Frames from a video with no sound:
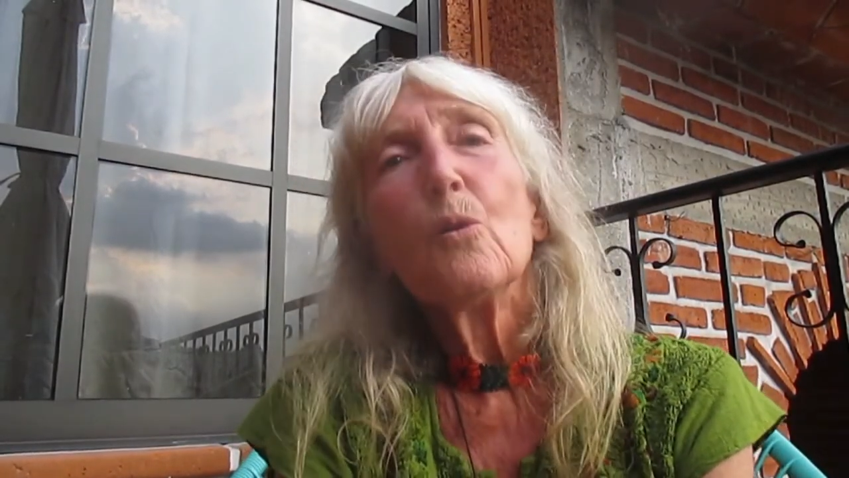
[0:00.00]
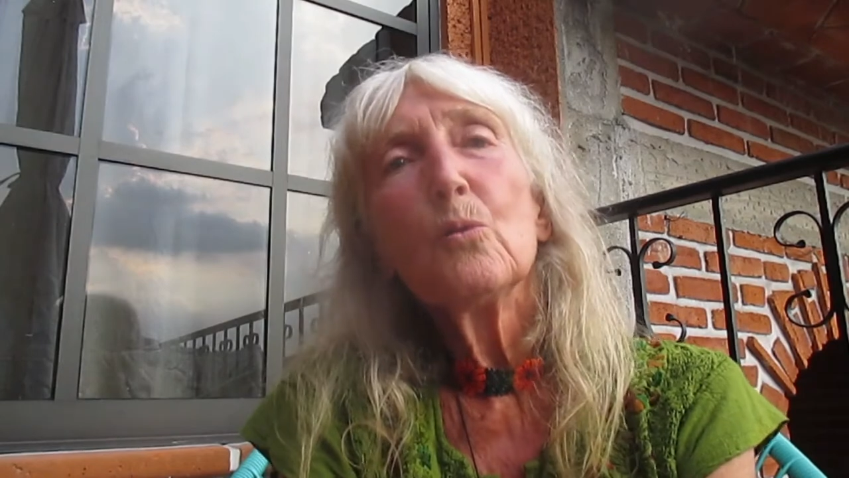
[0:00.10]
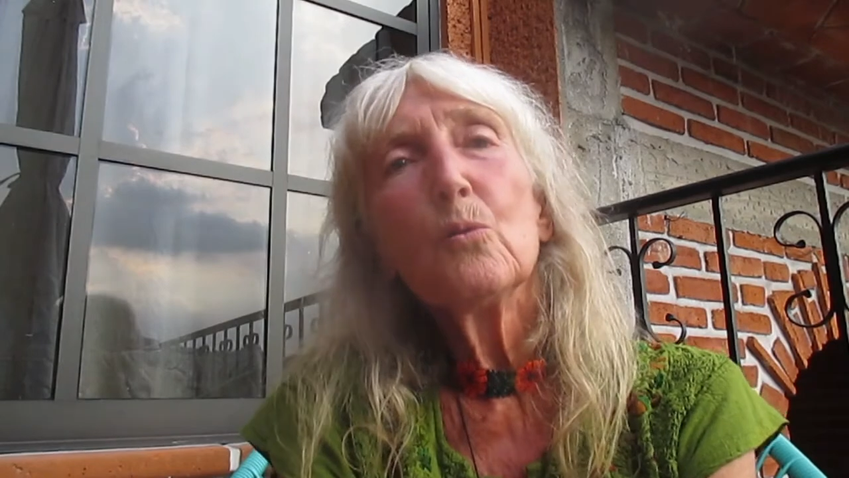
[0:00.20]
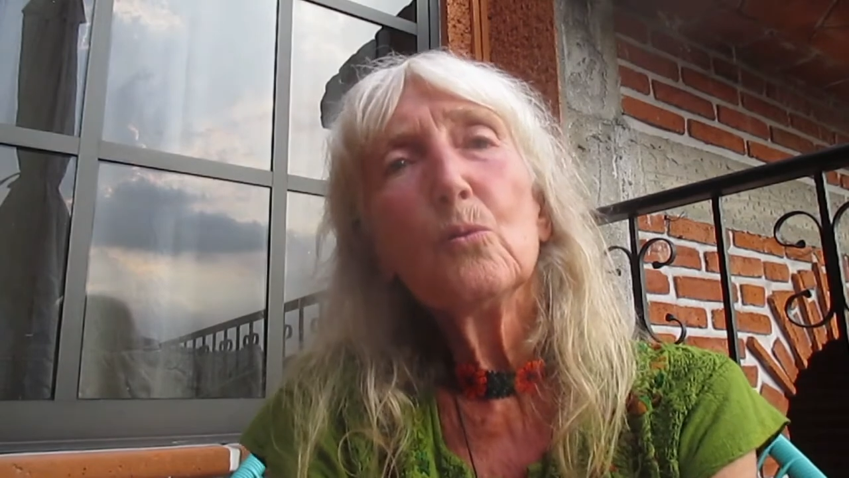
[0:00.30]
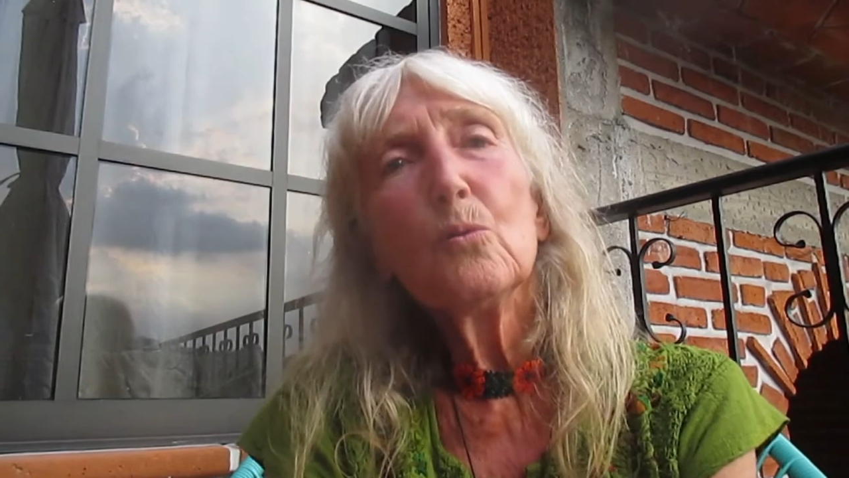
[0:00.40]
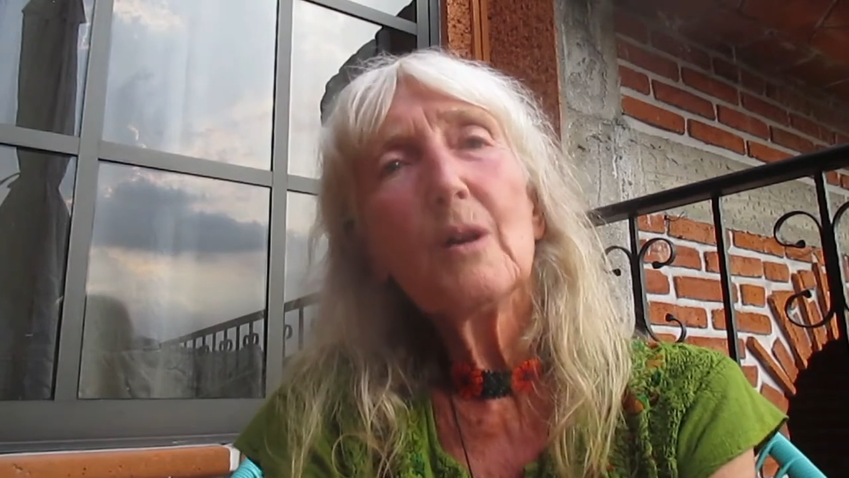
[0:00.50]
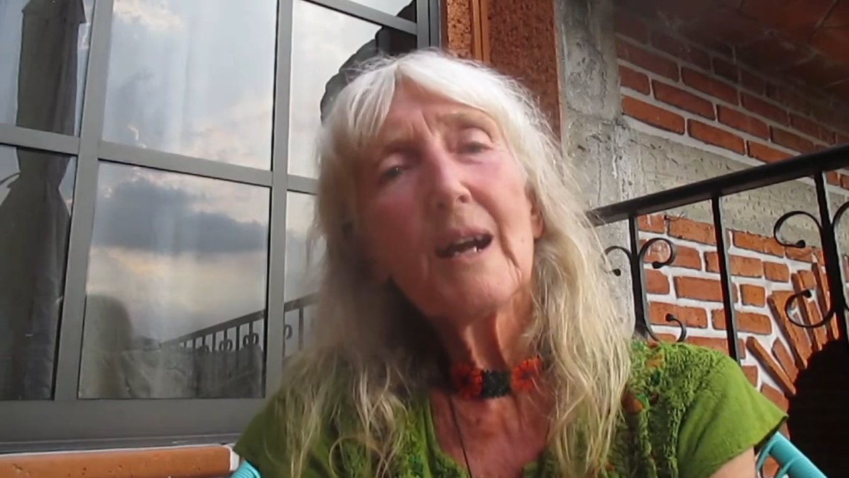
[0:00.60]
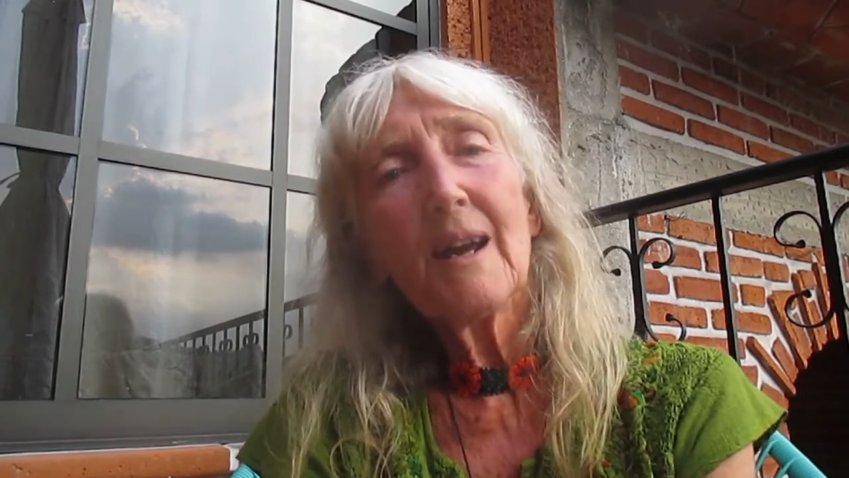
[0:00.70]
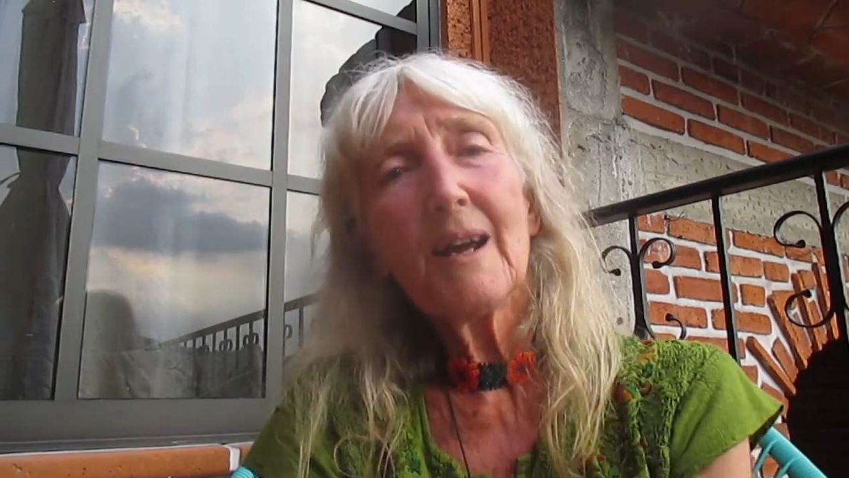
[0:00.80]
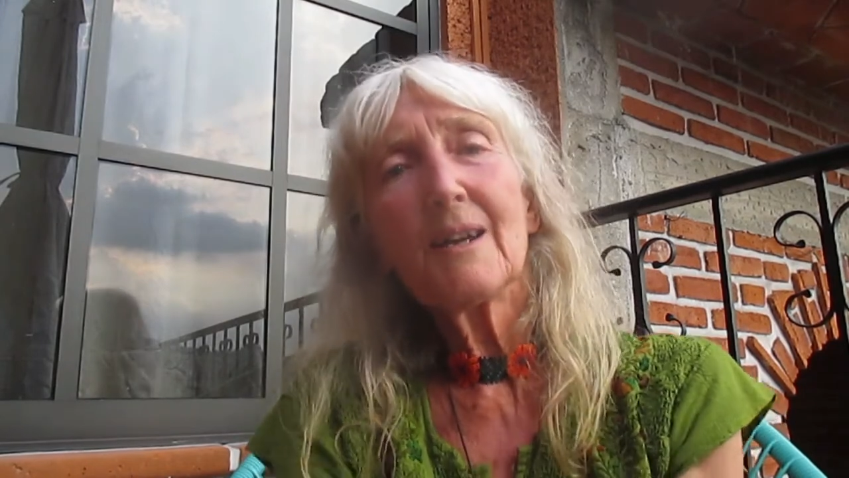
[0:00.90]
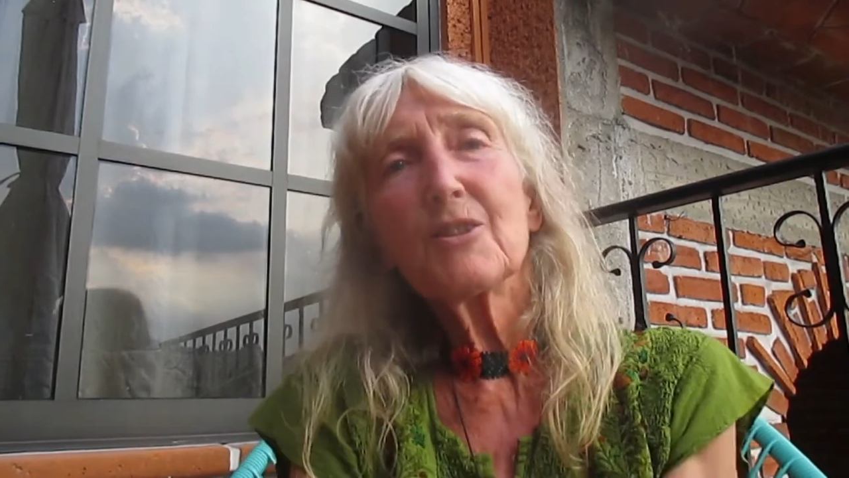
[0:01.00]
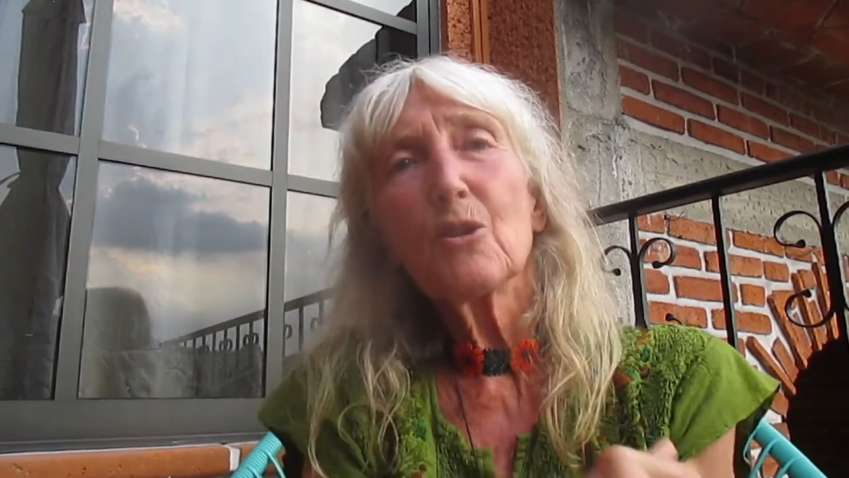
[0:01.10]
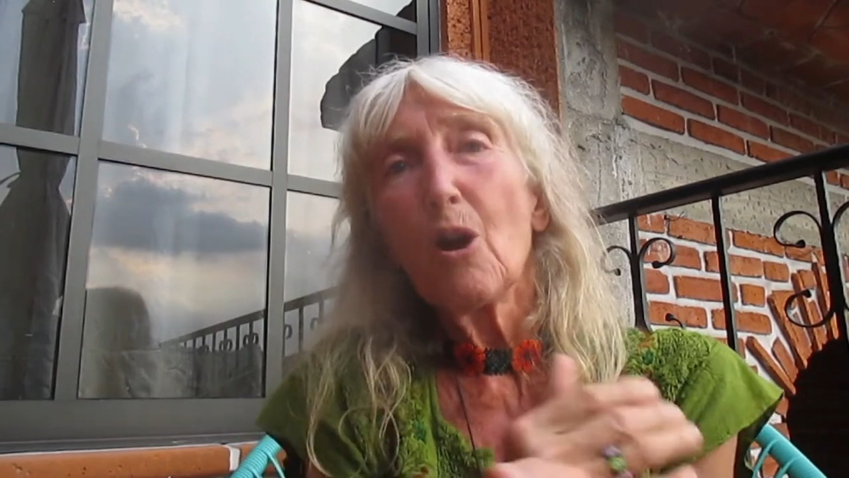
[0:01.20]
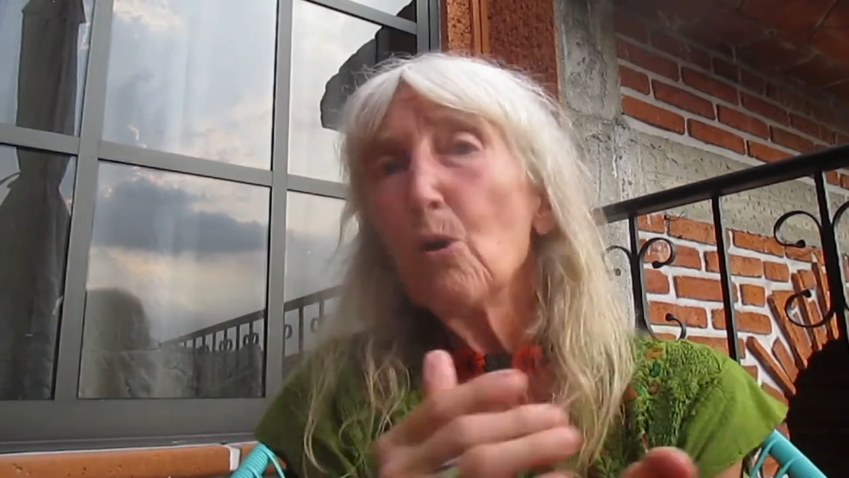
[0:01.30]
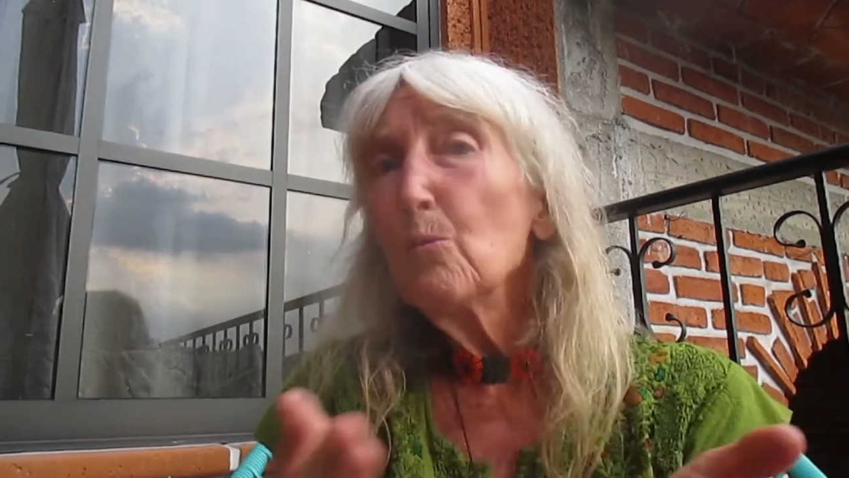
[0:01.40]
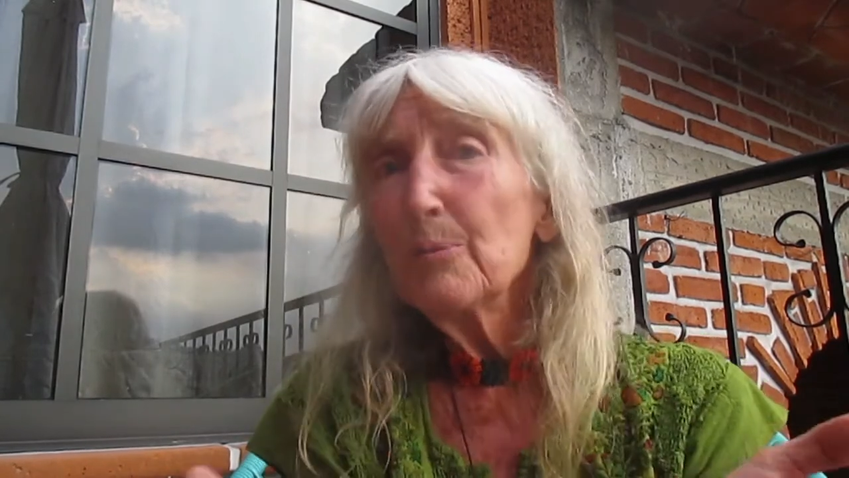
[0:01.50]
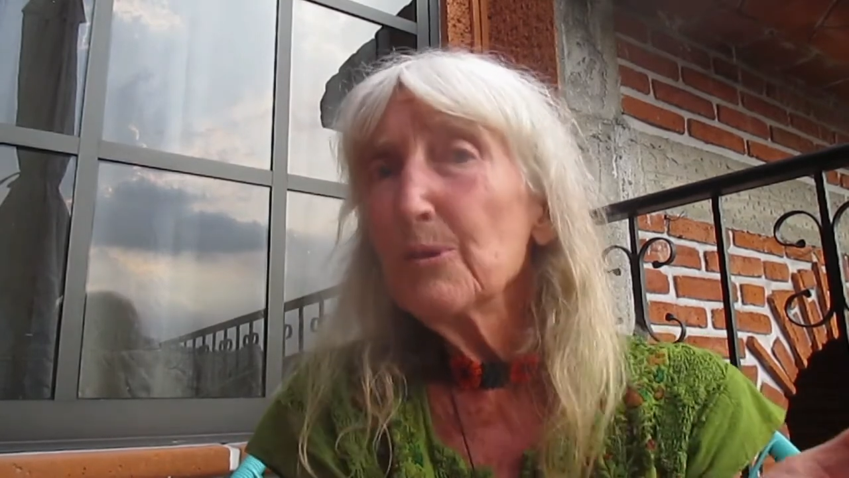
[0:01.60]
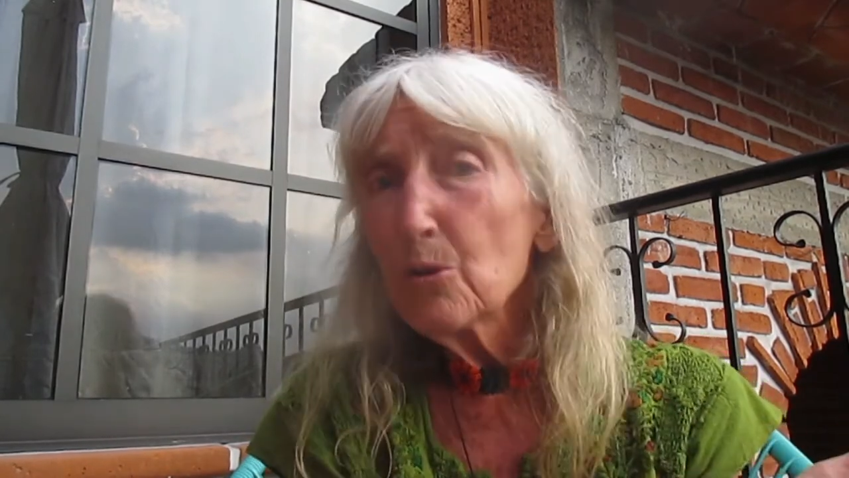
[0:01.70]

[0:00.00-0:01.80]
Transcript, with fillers: who had open